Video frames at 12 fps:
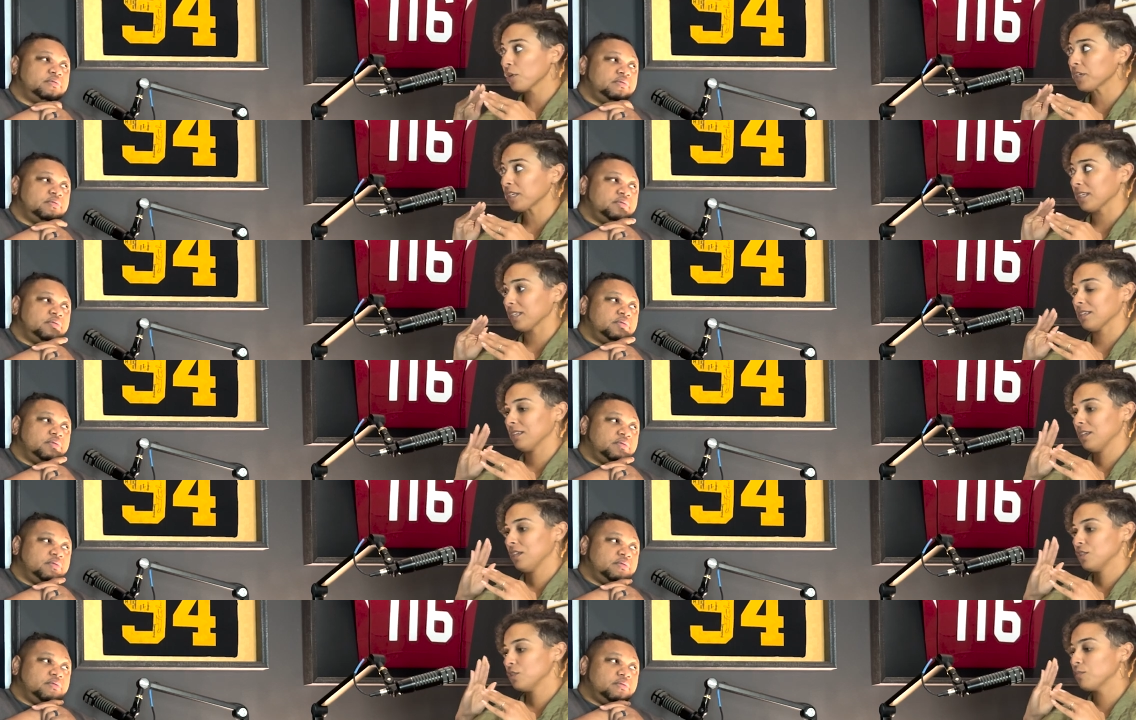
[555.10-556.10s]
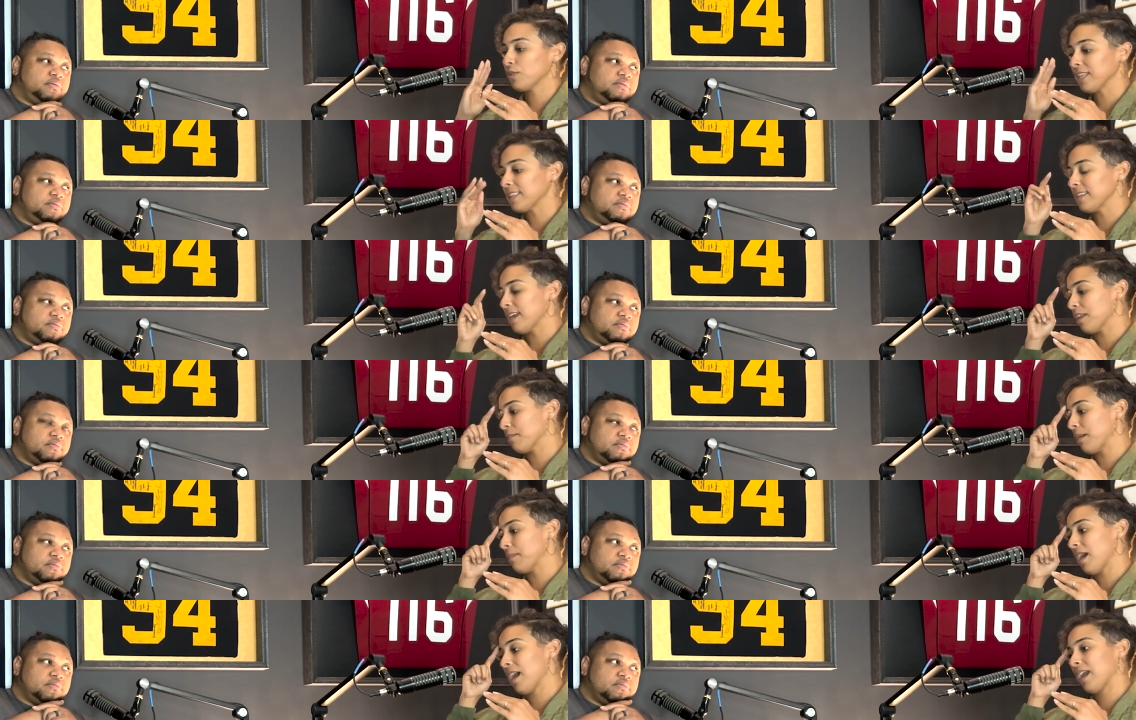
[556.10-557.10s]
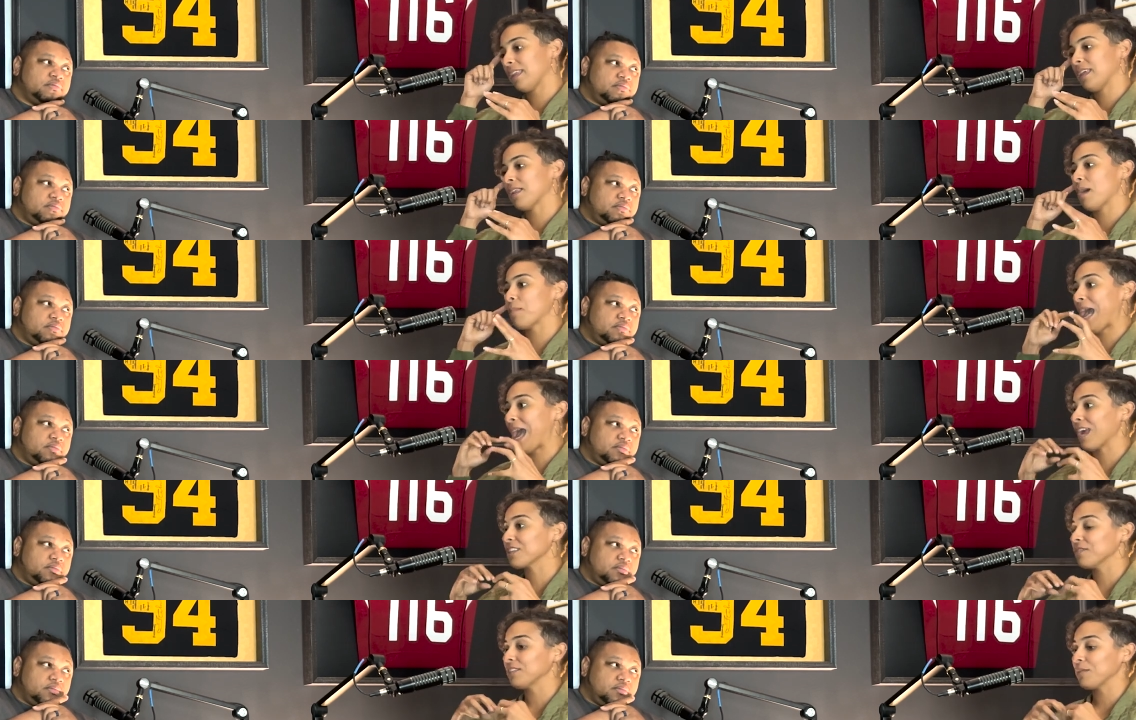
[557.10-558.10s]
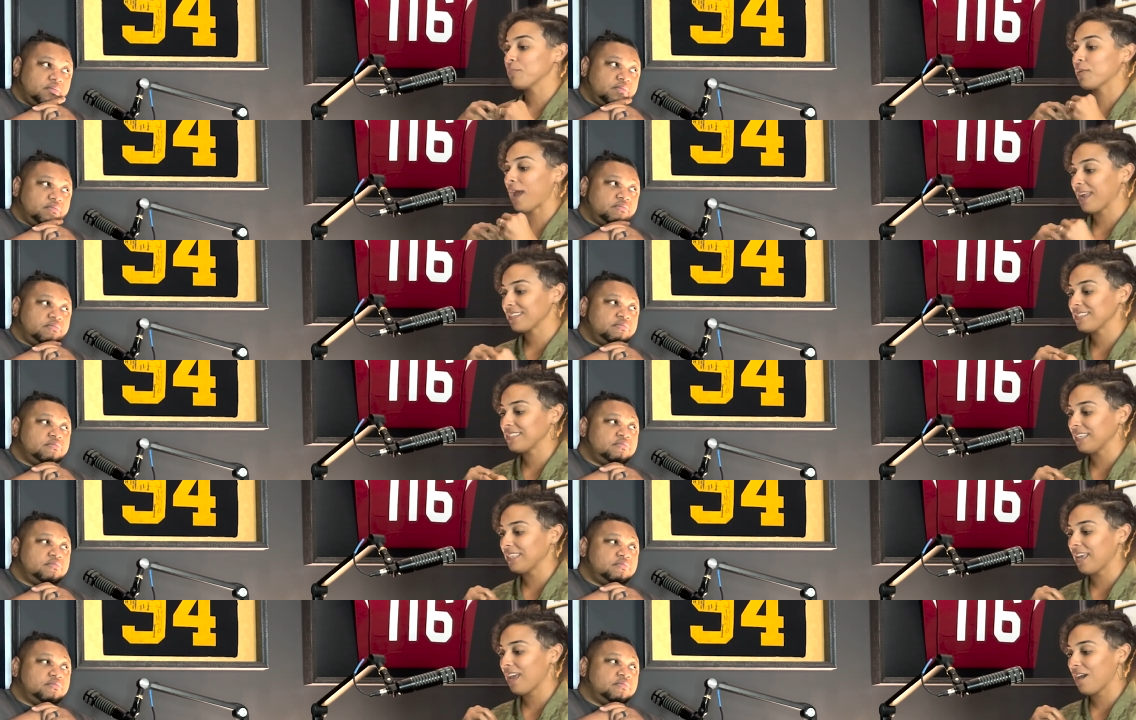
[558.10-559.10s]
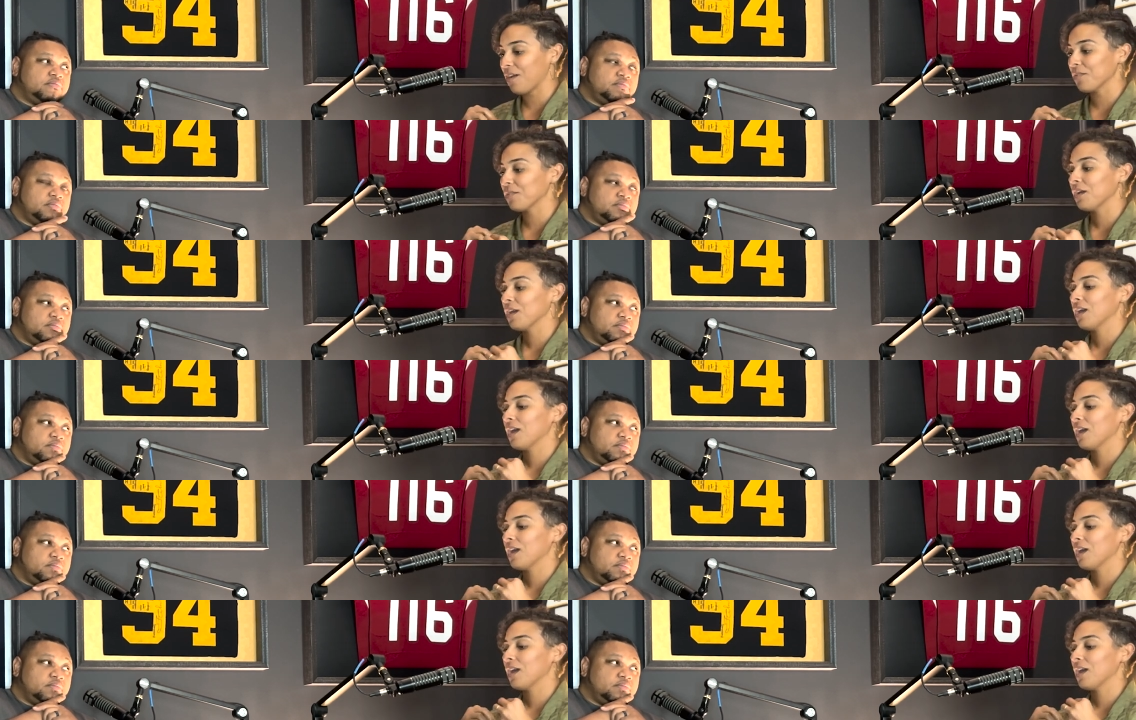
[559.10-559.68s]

Speaker 1: working to break that down in my mind, and I'm actively practicing now.